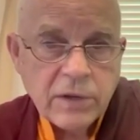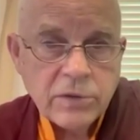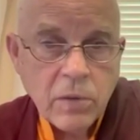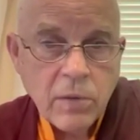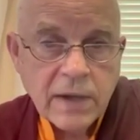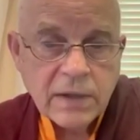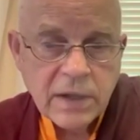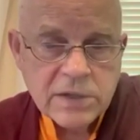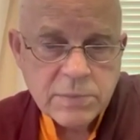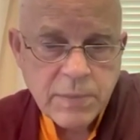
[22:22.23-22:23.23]
a direct
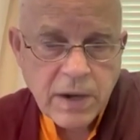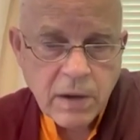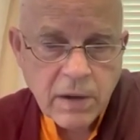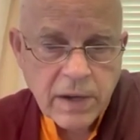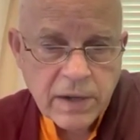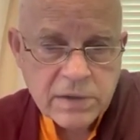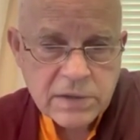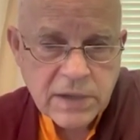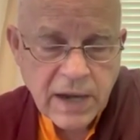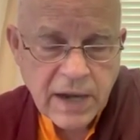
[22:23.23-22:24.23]

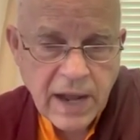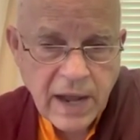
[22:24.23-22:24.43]
experience and